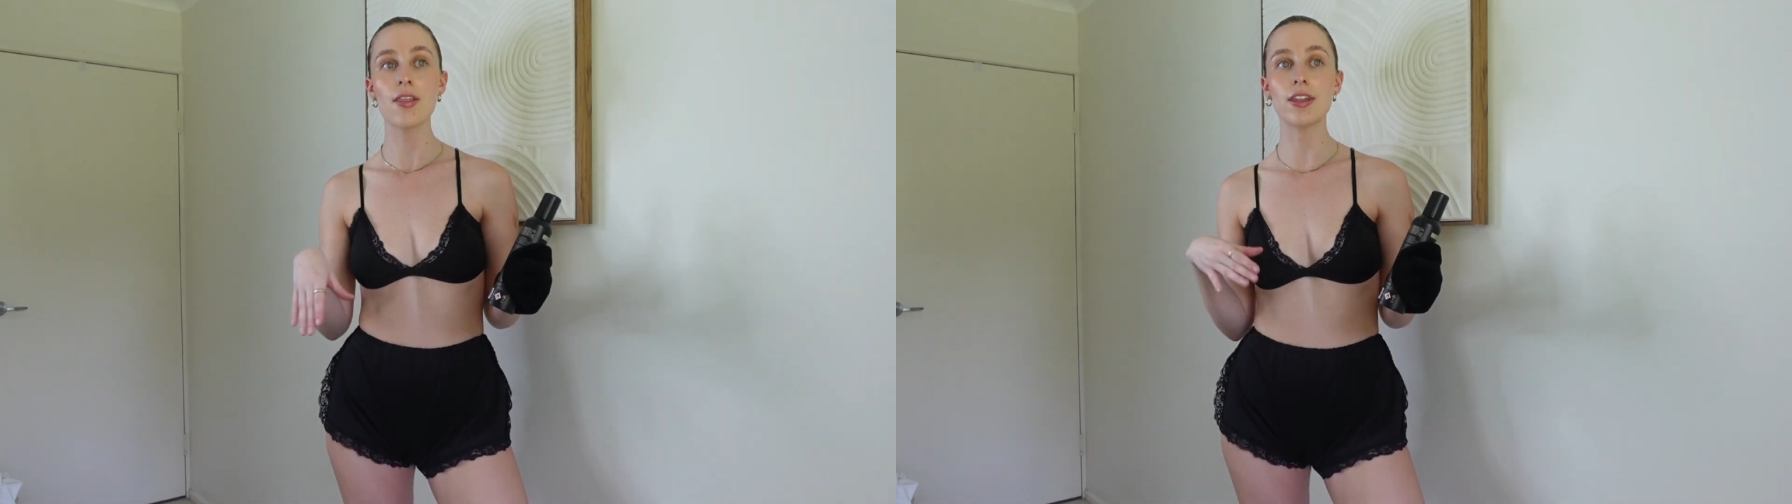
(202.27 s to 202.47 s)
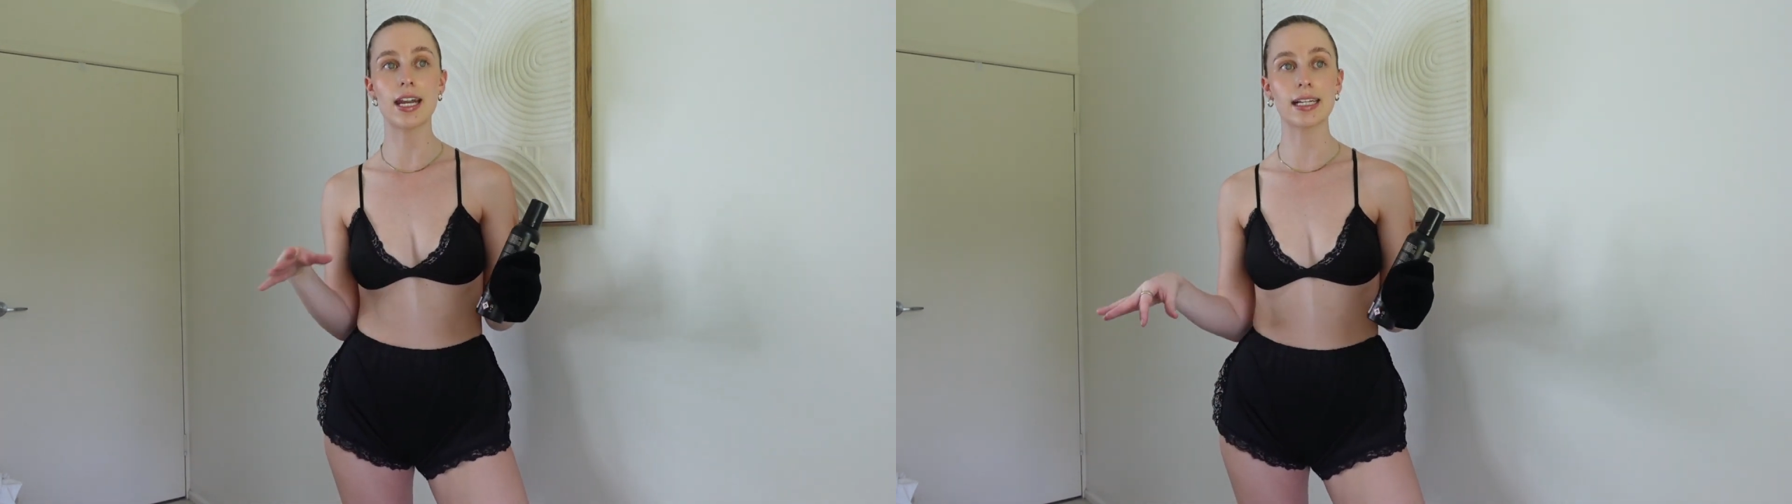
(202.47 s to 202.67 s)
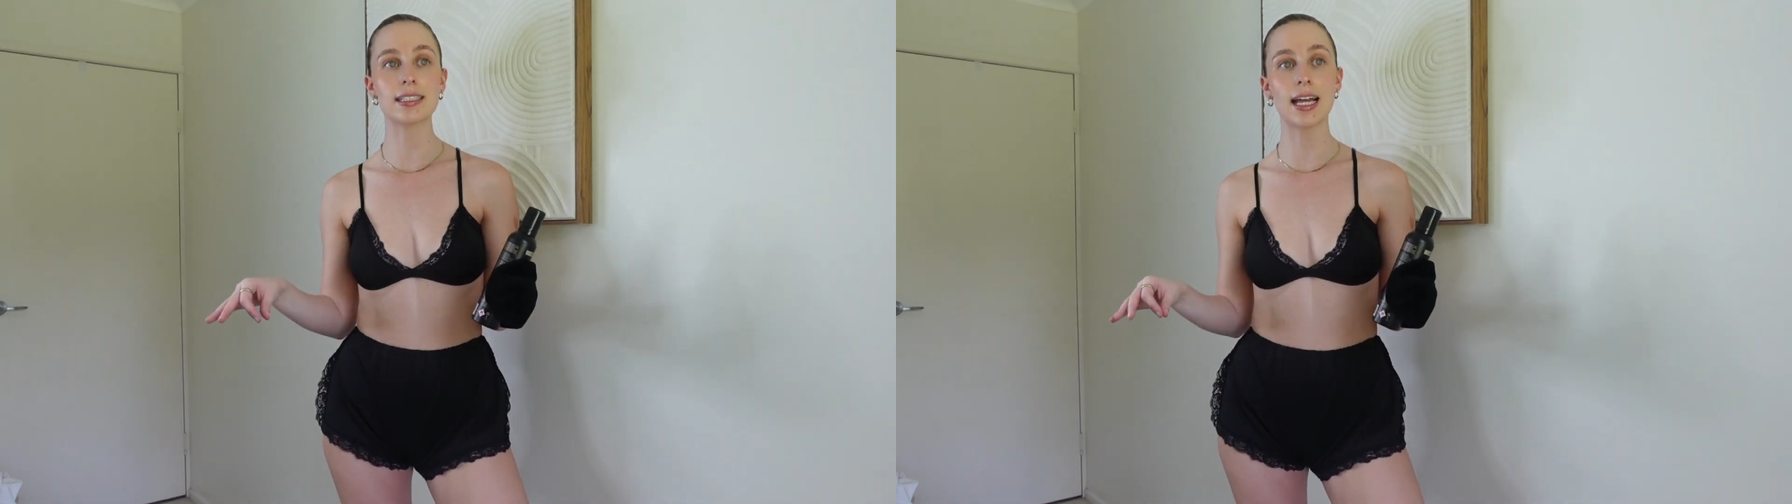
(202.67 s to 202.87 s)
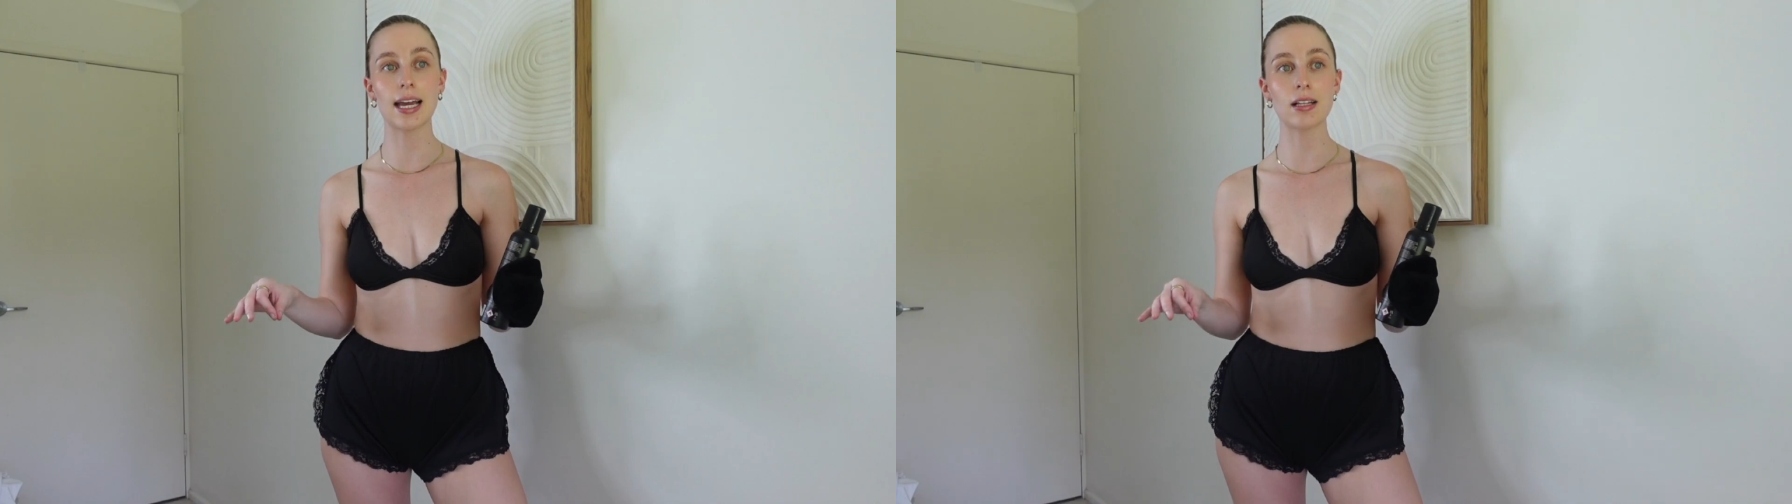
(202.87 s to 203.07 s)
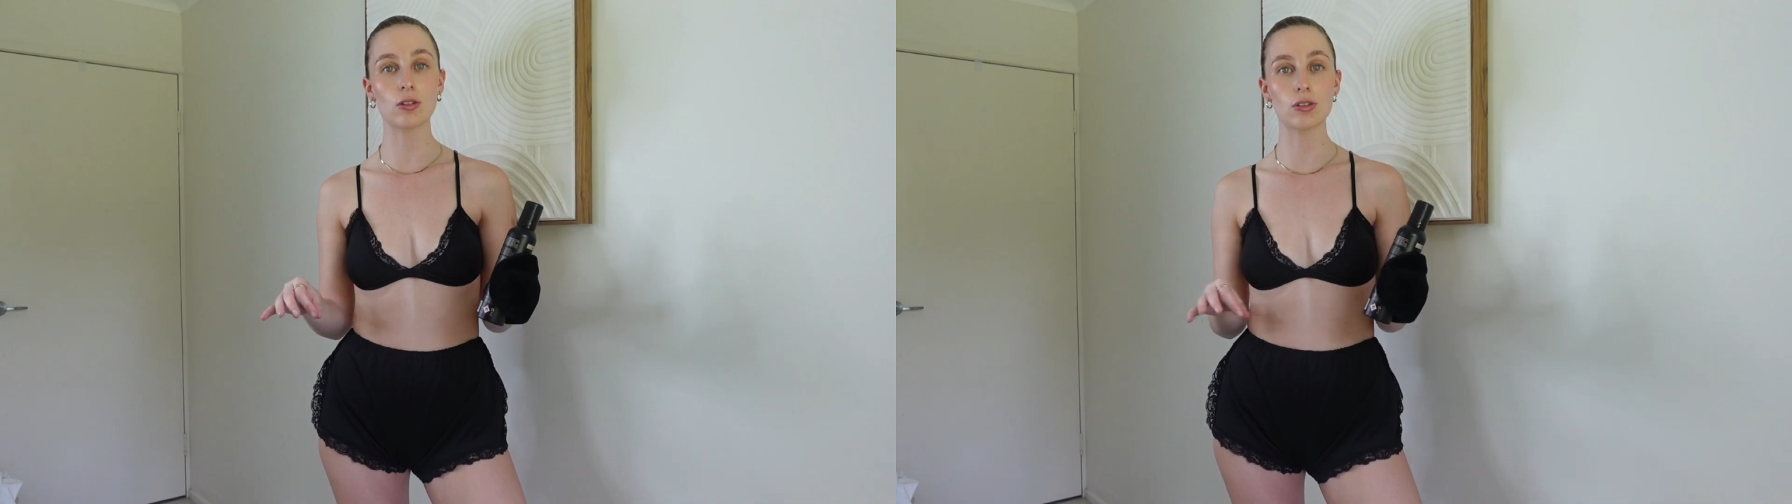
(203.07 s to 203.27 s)
the next
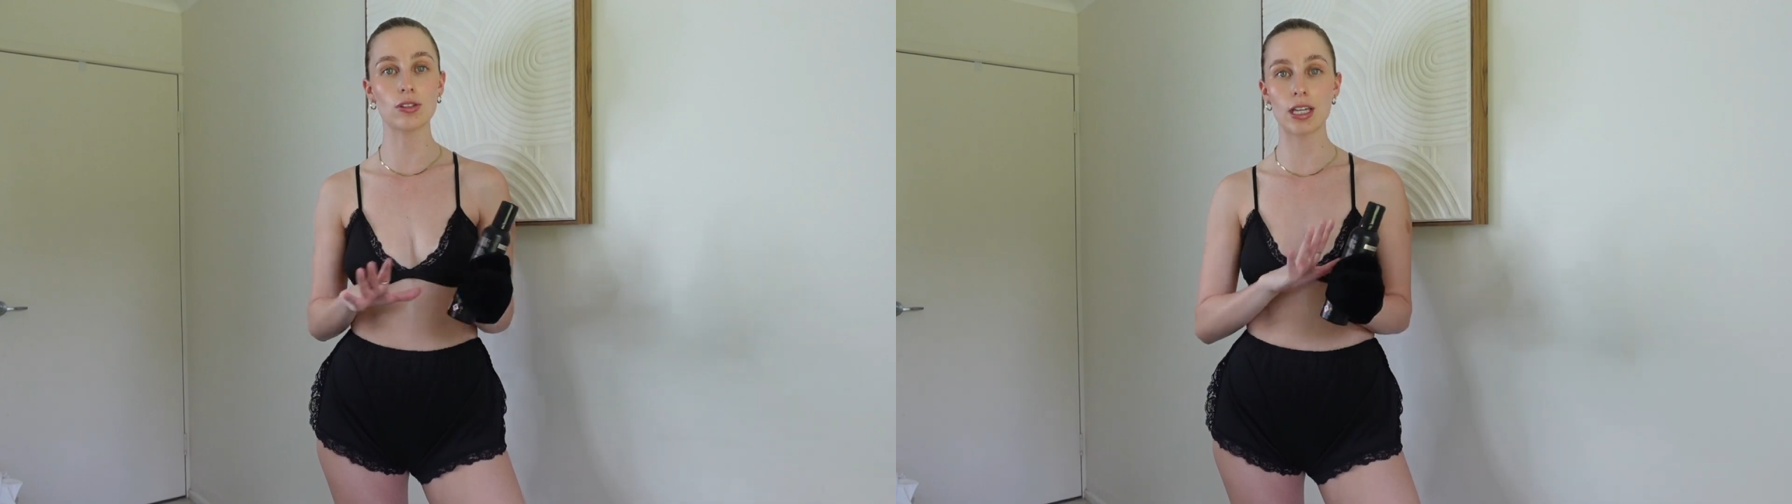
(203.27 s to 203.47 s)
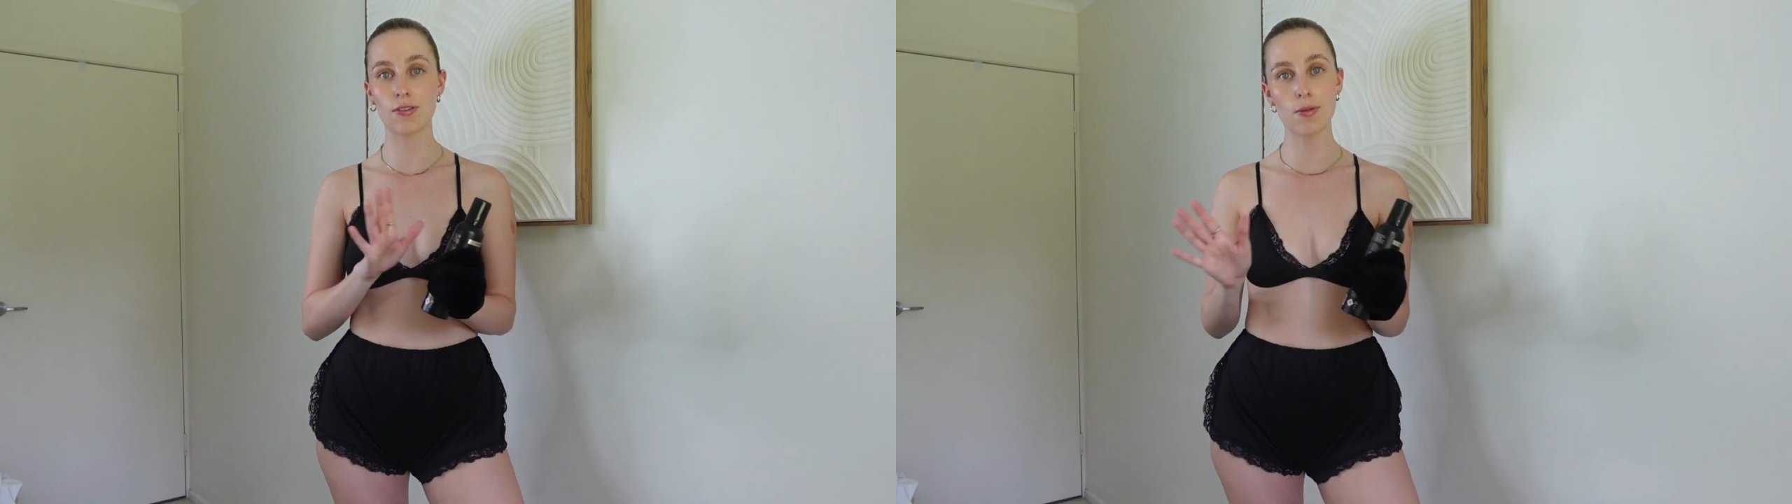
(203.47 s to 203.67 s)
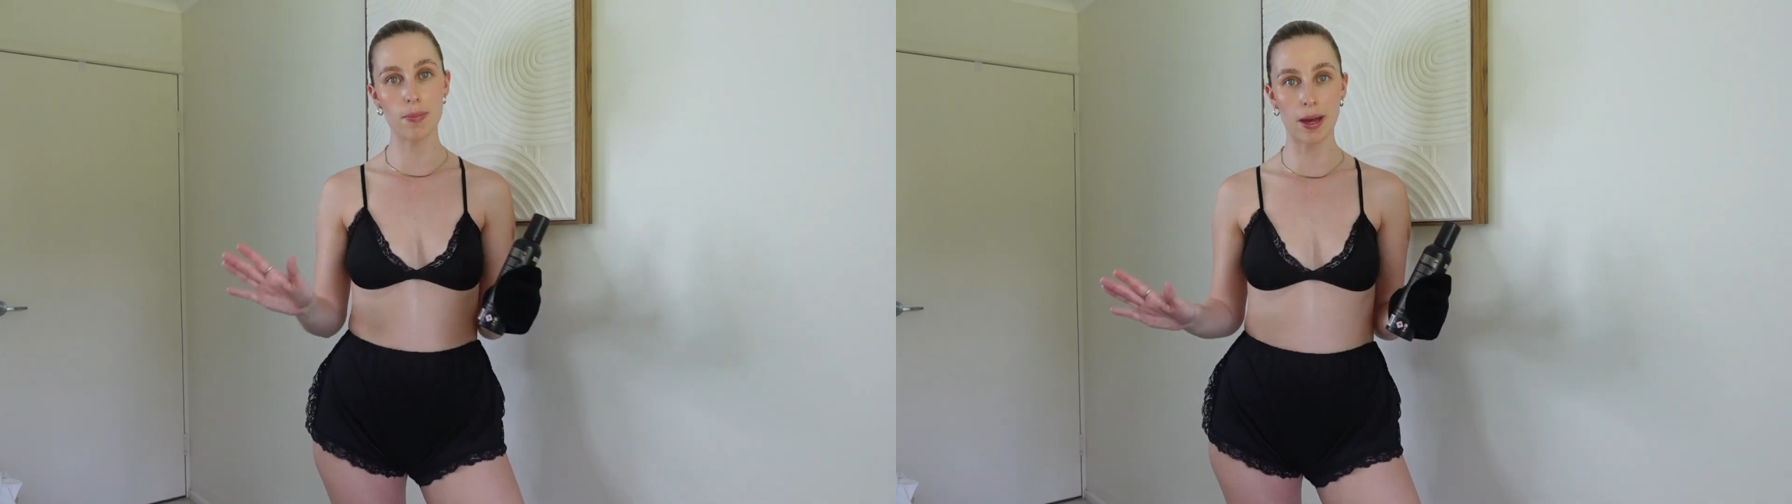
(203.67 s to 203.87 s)
day it looks even